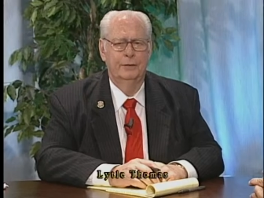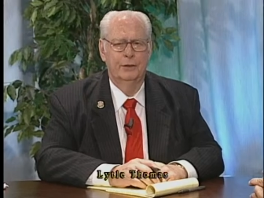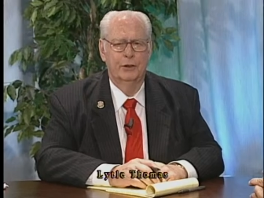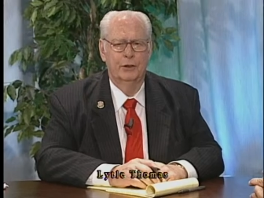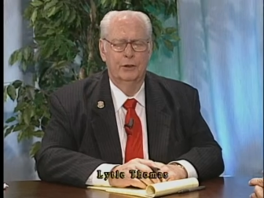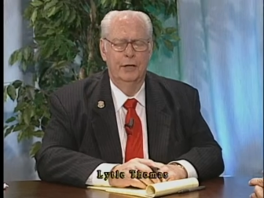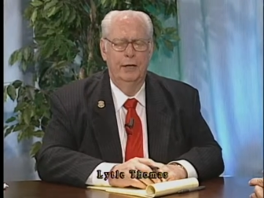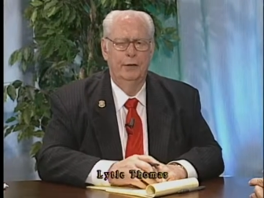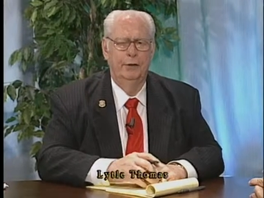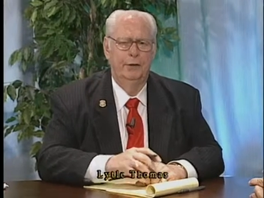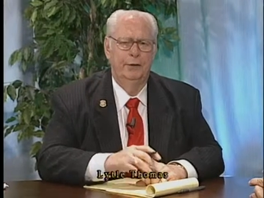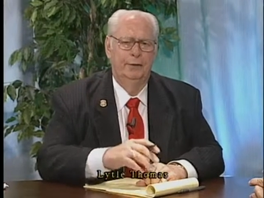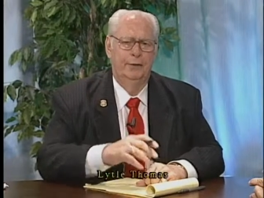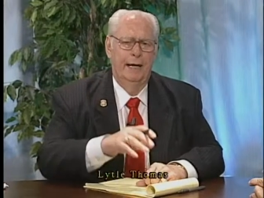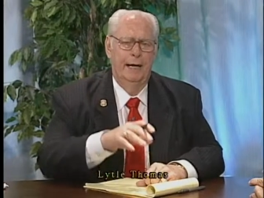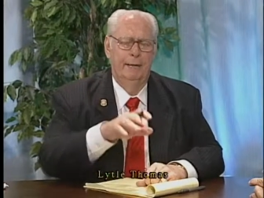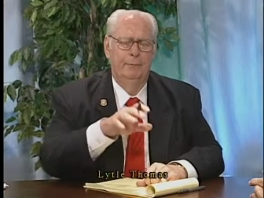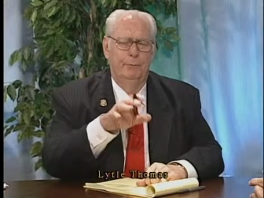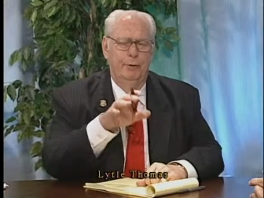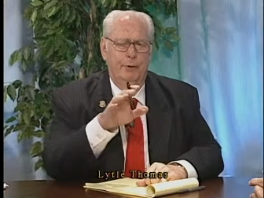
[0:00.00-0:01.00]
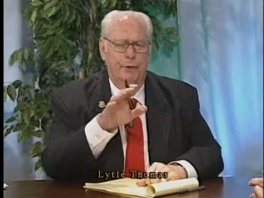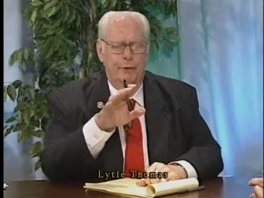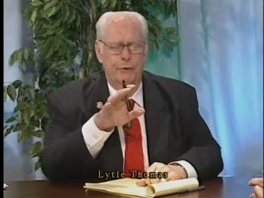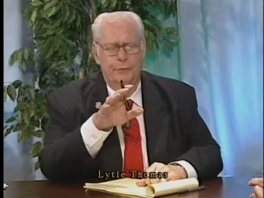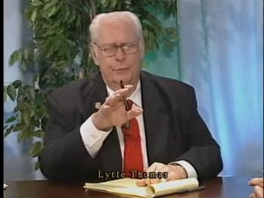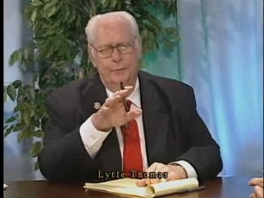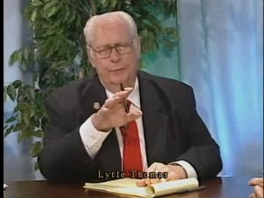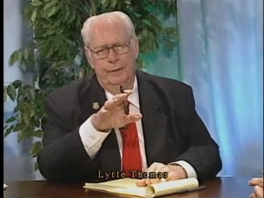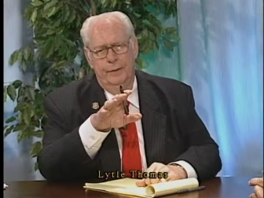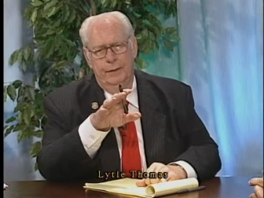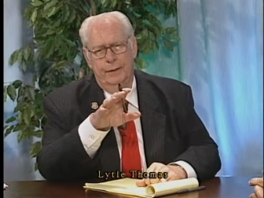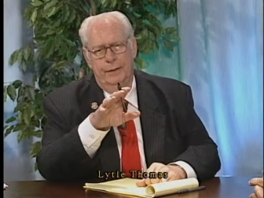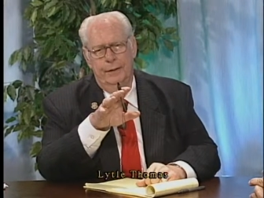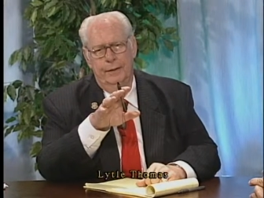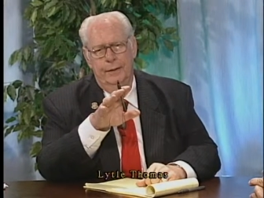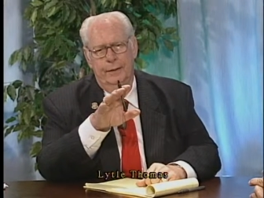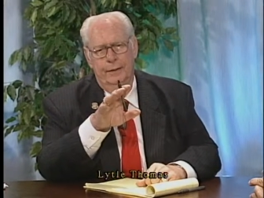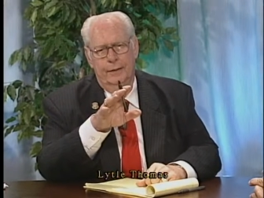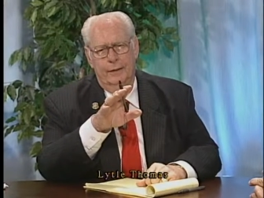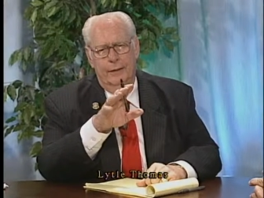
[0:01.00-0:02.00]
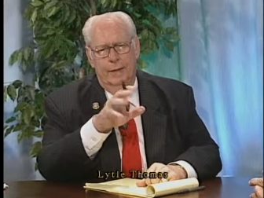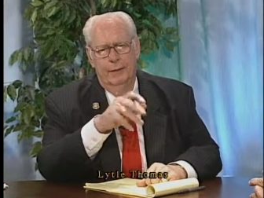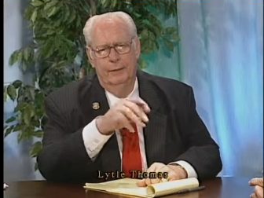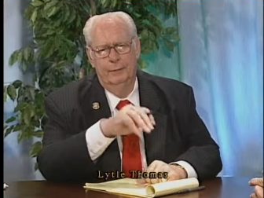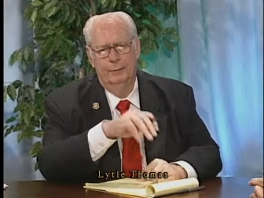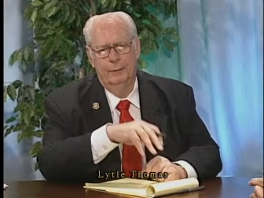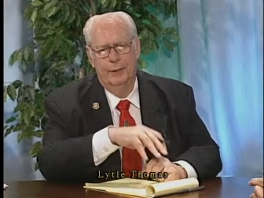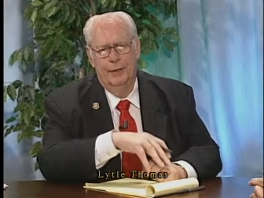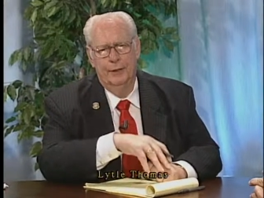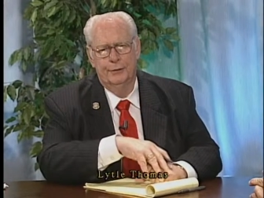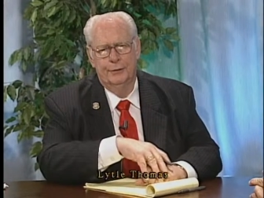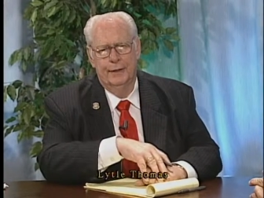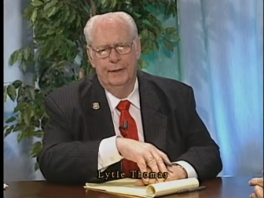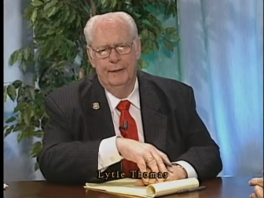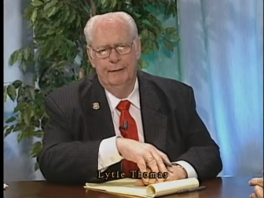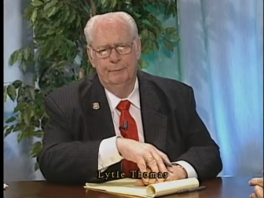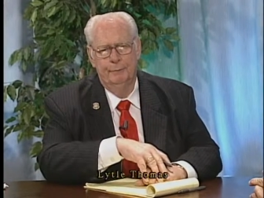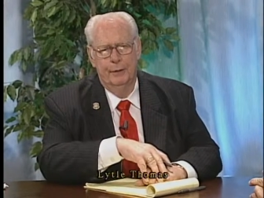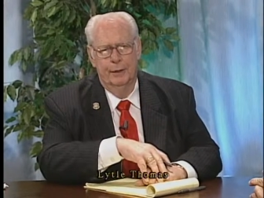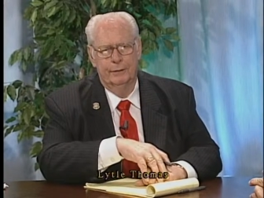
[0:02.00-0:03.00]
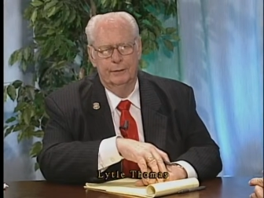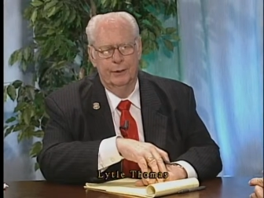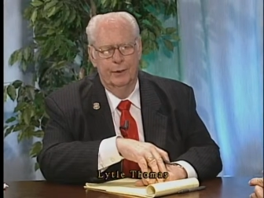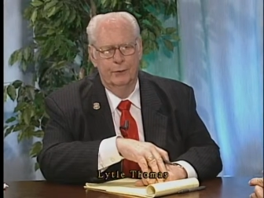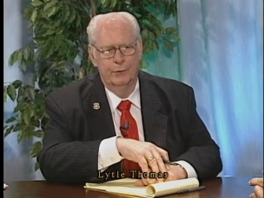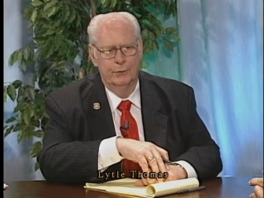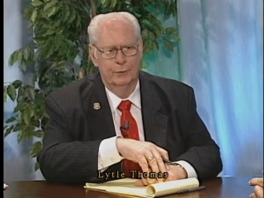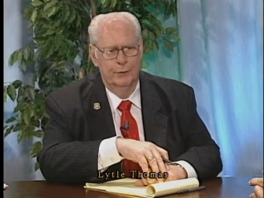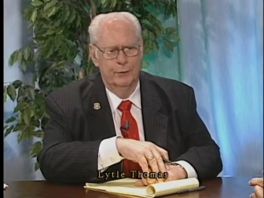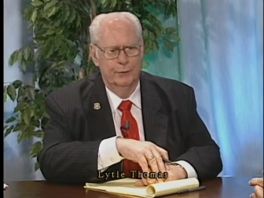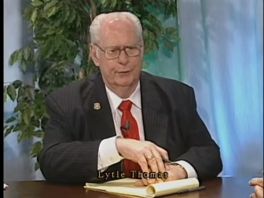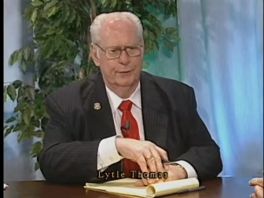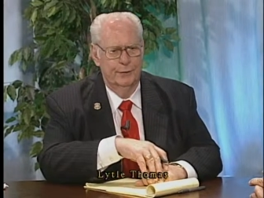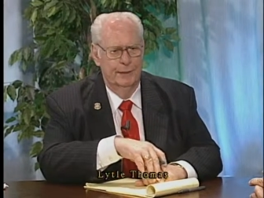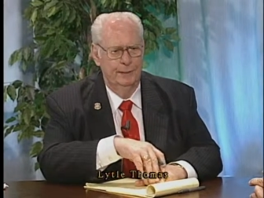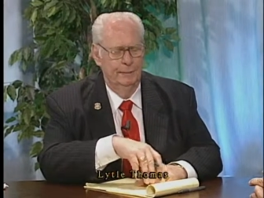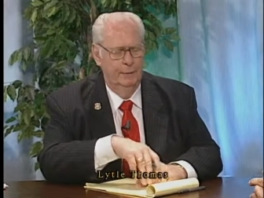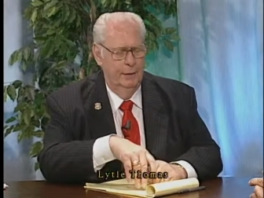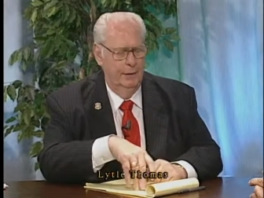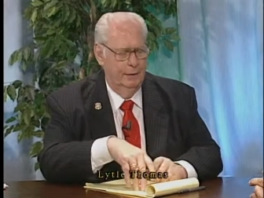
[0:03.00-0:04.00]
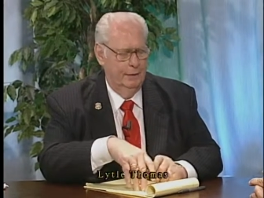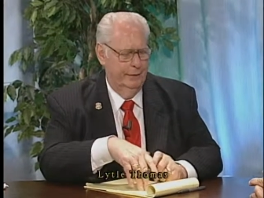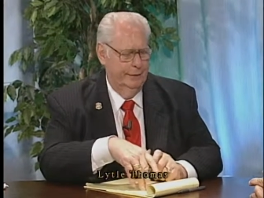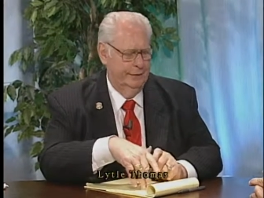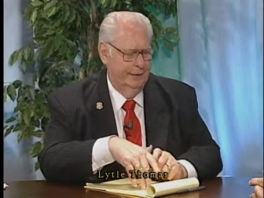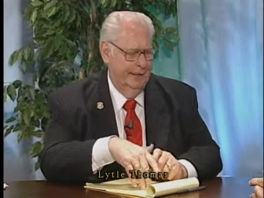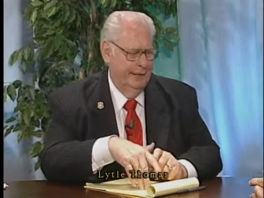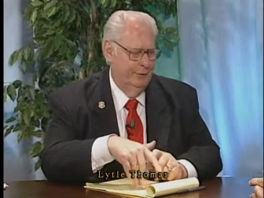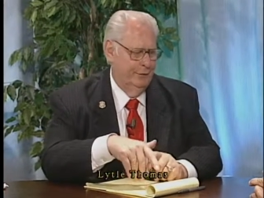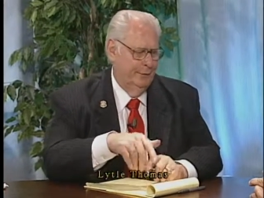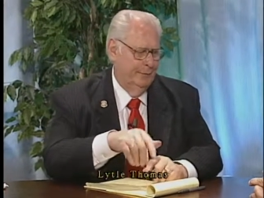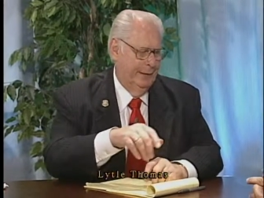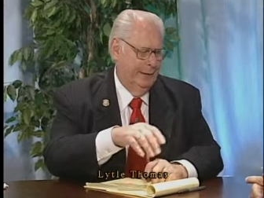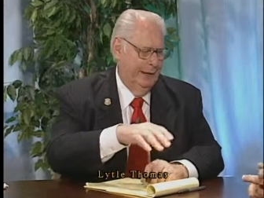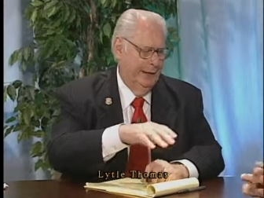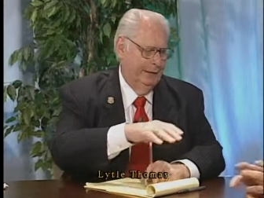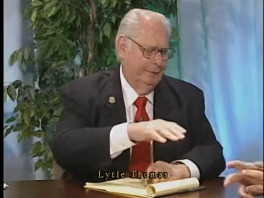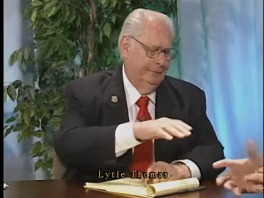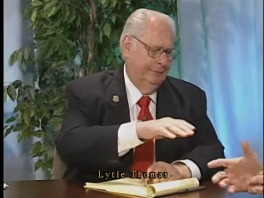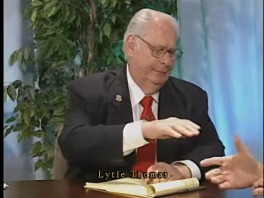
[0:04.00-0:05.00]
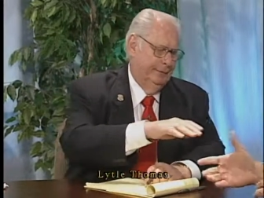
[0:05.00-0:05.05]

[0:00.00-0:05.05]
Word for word: for sharing your time with us. We are God, blessed to have Buck Dozier with us today. Buck, good to have you back.